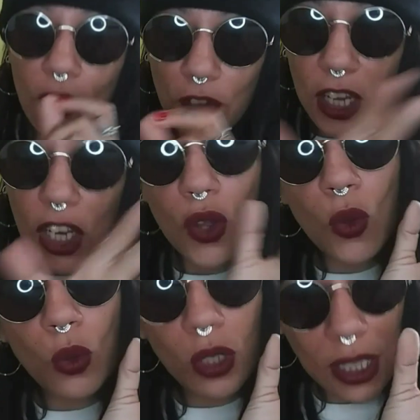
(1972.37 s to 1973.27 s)
the
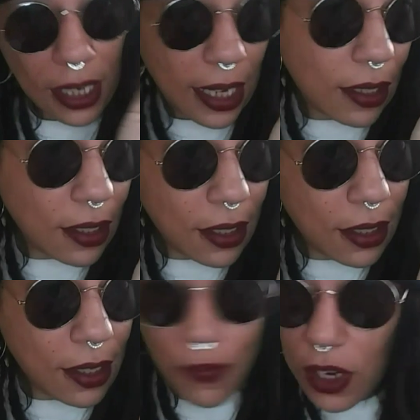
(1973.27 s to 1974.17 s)
video, then
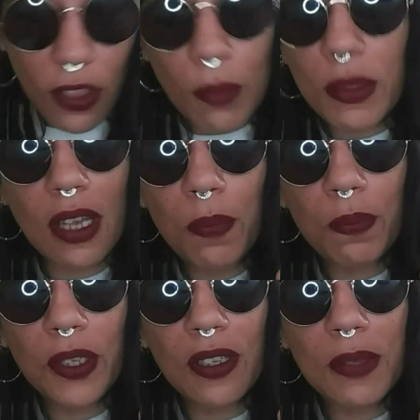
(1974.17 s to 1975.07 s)
give it a thumbs up.
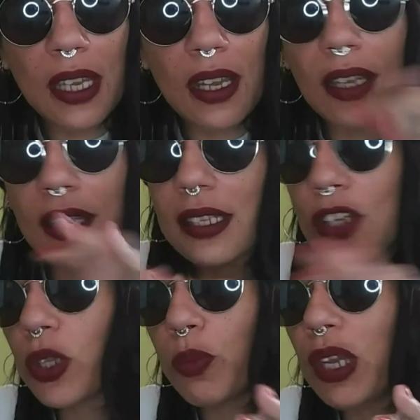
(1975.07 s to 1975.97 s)
You know what I'm saying? Because
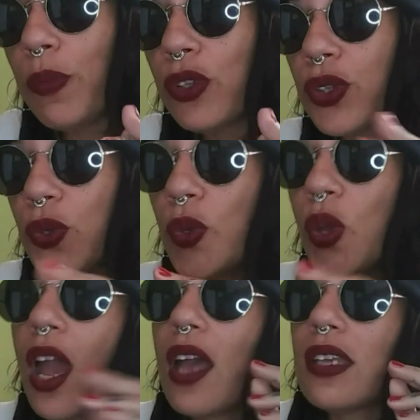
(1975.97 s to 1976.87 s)
that's what the people
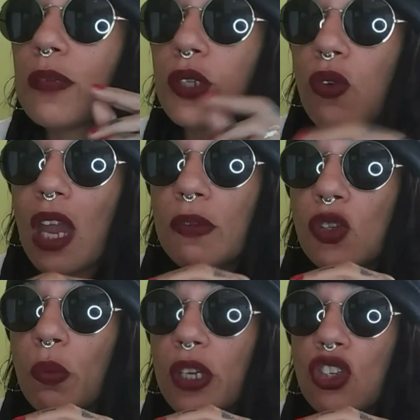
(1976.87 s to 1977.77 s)
do. Subscribe
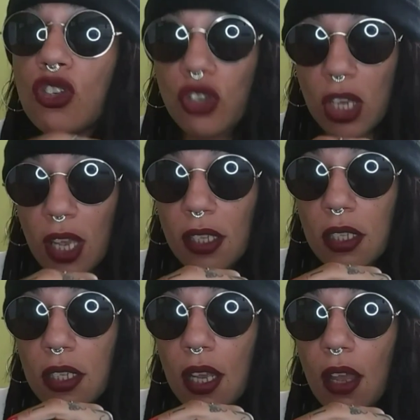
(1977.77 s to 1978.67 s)
to my
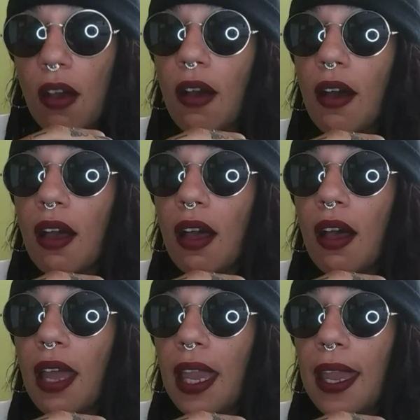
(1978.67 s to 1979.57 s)
shit,
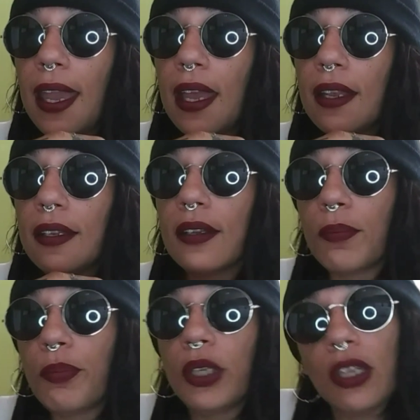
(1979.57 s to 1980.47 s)
and
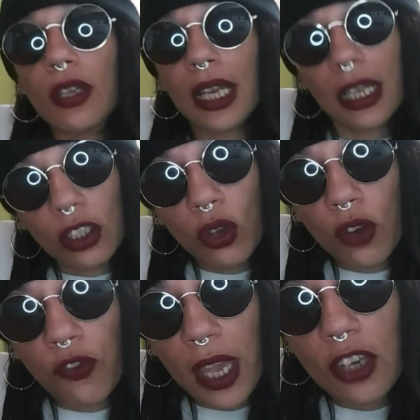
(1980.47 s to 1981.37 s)
click the
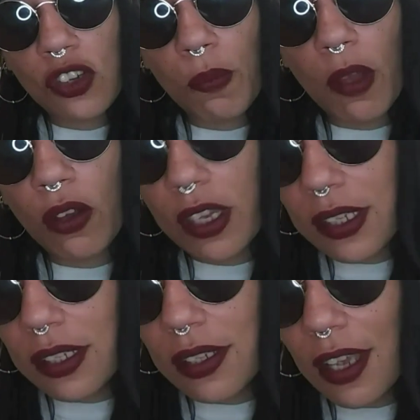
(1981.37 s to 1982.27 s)
notification bell,
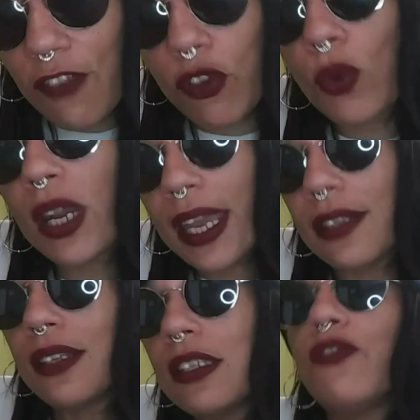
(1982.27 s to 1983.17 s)
because if you
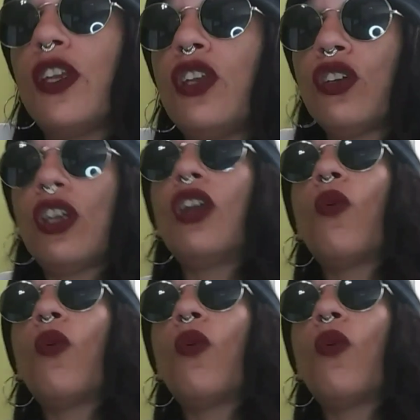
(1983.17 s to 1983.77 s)
like this video, you're gonna